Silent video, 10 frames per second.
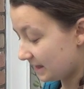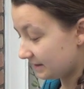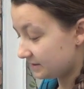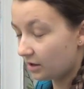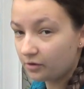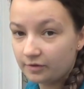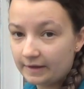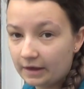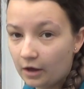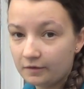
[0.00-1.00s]
take this whole
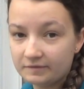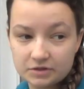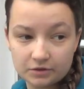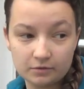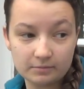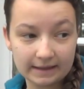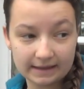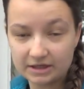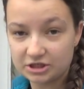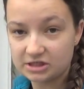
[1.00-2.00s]
thing over to my
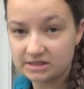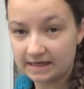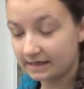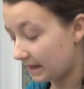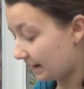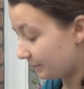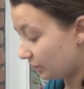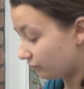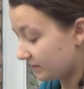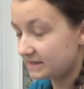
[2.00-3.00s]
kitchen sink, and I'm going
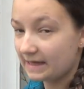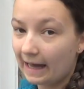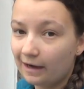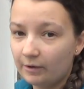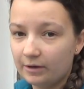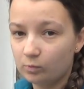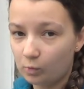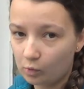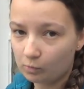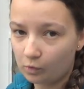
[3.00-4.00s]
to rinse it out in
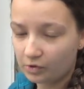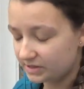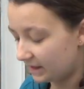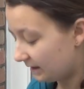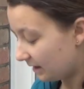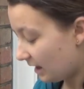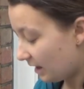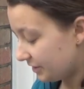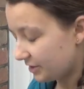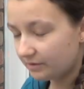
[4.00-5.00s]
warm water.
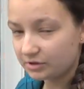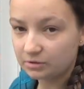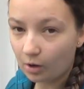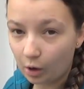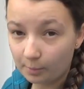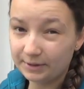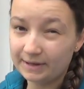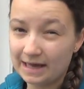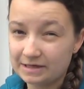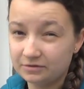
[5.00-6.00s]
You don't want to do hot, but you
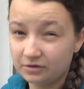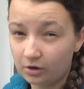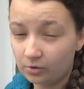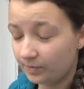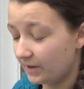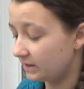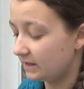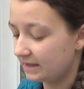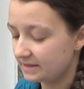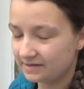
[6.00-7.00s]
can do cold. The only
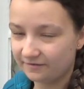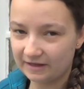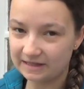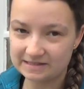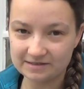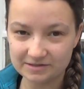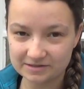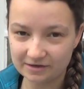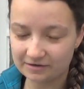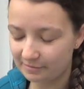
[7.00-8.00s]
thing is your fingers start
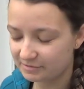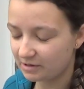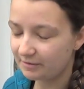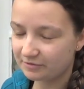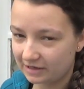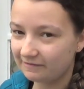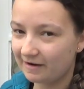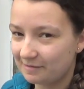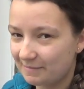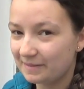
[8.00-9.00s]
to go numb, so I would really
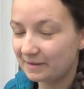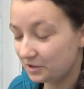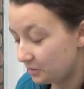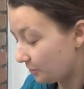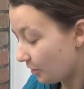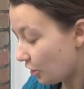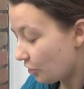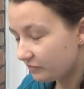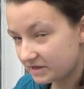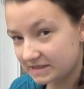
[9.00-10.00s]
recommend that you
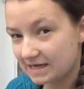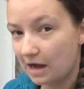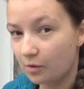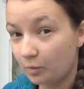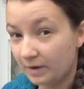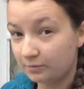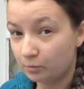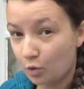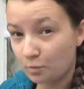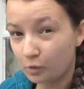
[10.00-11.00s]
rinse it out with
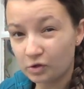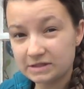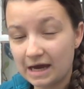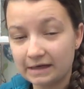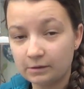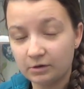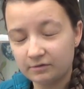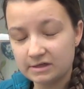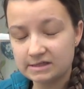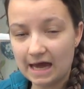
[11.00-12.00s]
warm water, and you want to
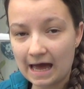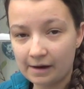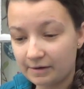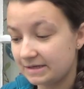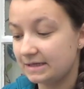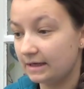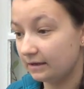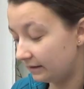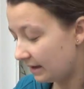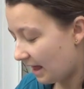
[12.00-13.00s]
rinse it out
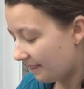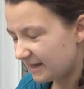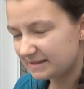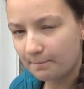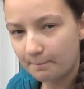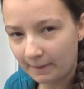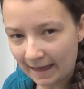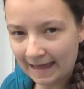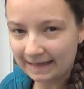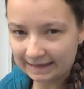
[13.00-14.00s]
until there's
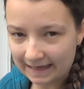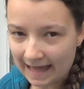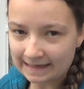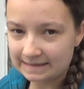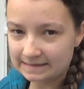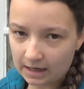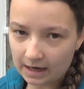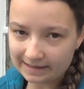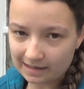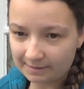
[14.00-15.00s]
barely any
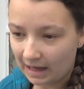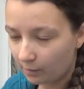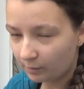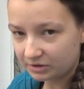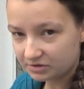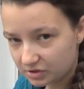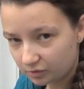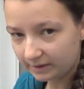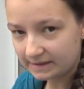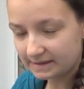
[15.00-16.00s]
dye coming out when you
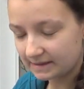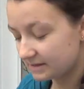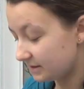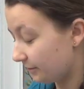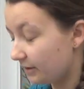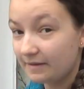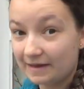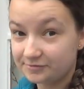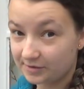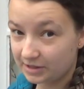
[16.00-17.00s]
squeeze it. So
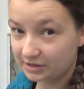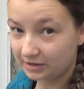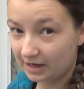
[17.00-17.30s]
that's what we're going to do